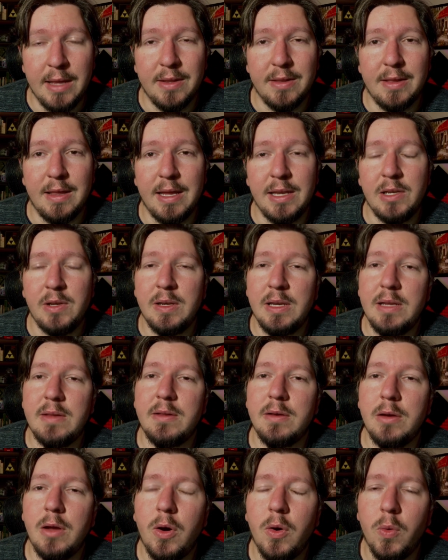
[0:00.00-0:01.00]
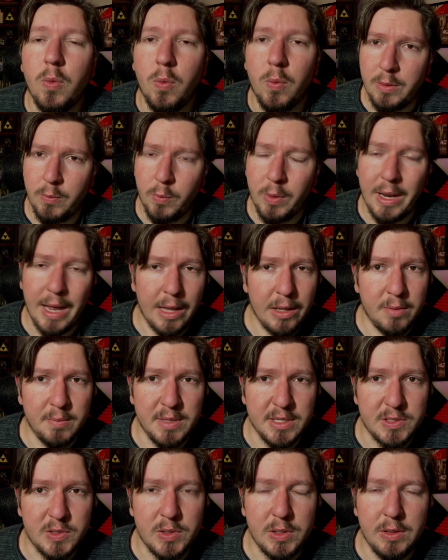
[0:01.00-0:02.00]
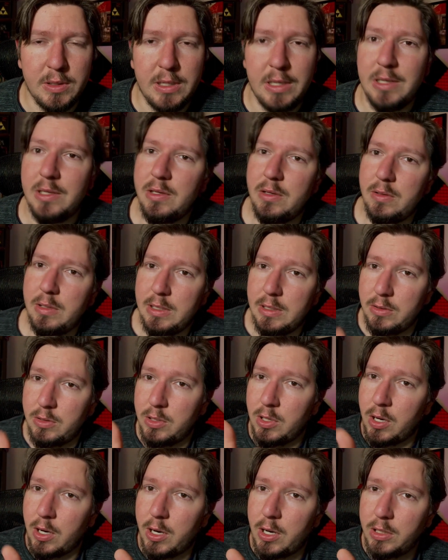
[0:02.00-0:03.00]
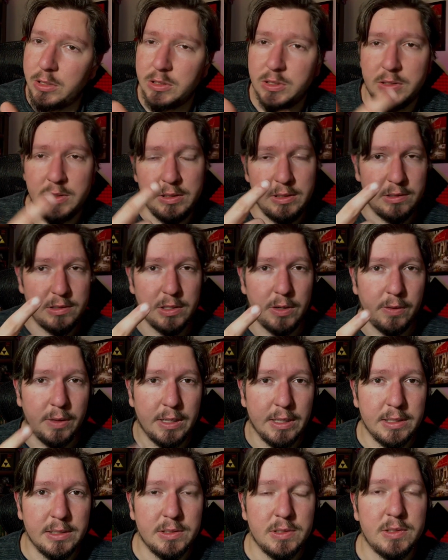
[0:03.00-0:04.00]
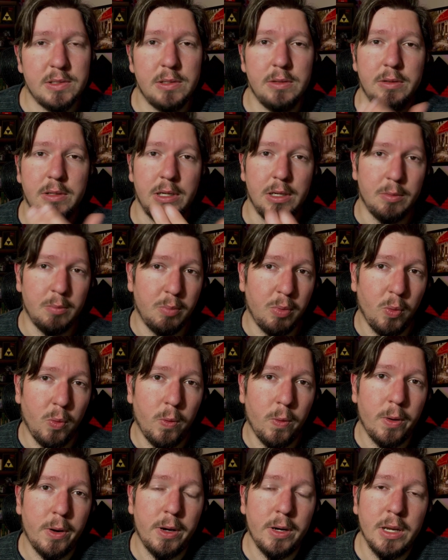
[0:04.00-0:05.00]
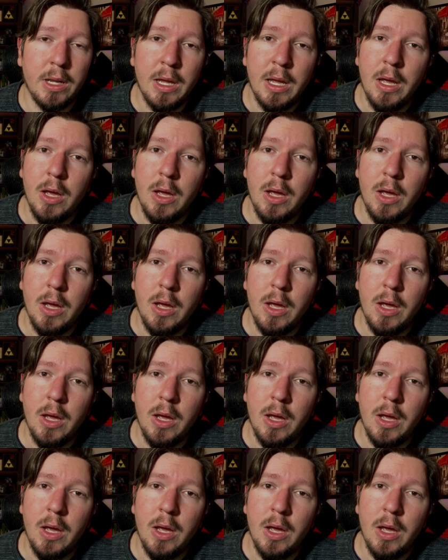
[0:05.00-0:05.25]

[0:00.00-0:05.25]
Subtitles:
then you need to know what elements do you need. Do you need cards? Do you need tokens? Do you need a board?